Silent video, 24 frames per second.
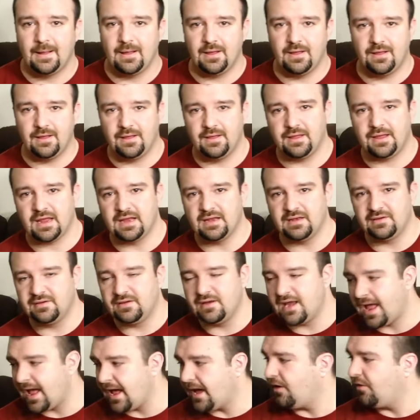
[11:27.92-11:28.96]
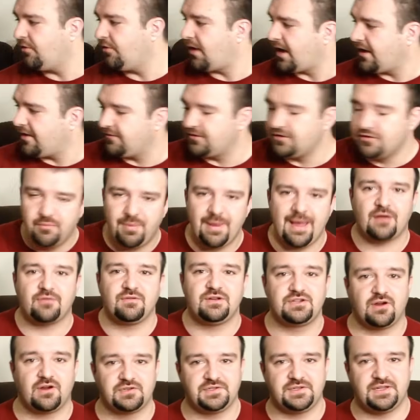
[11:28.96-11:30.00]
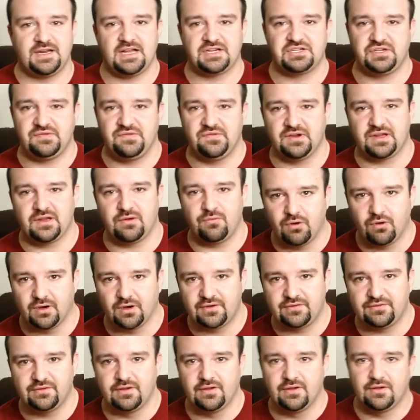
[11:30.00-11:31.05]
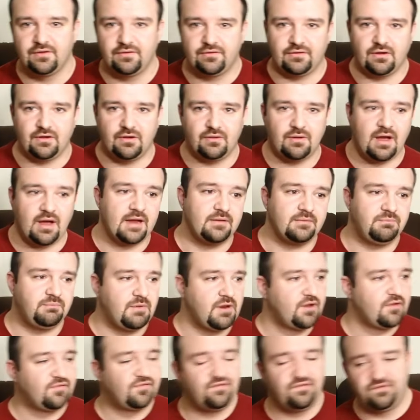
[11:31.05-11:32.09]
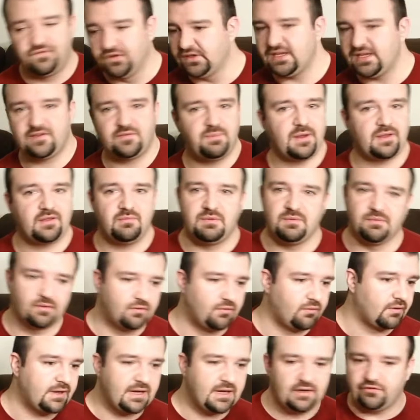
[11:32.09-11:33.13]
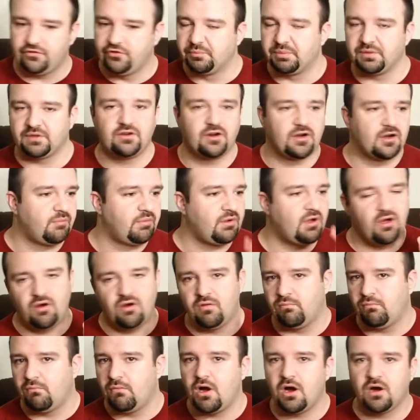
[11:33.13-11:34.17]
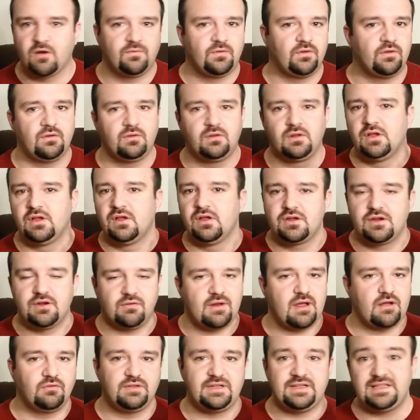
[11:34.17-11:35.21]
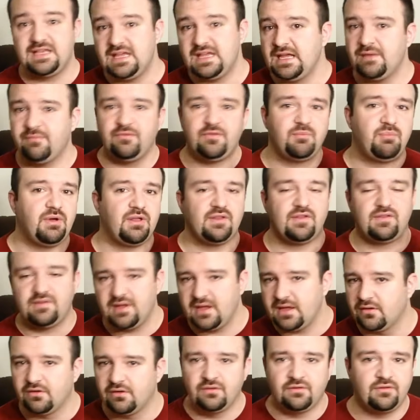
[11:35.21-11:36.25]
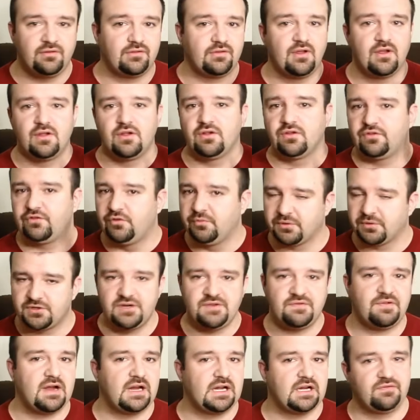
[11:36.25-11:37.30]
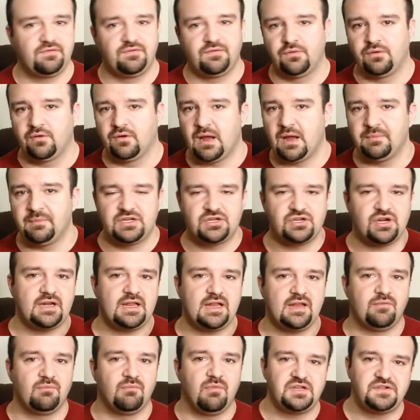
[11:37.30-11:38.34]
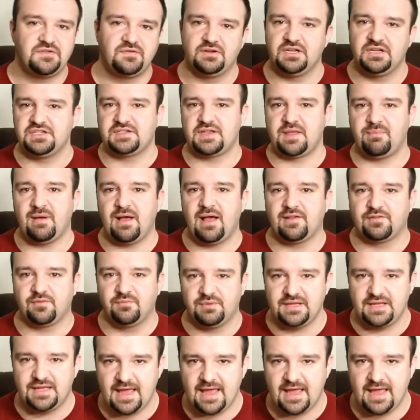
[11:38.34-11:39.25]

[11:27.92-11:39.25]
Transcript: Uh, and now I have a new battery charger that actually freaking works, so I fully expect to be recording Super Turbo, Marvel, you know, not only teams, but singles, Super Street Fighter 4. I'm going to try to get as much footage as I possibly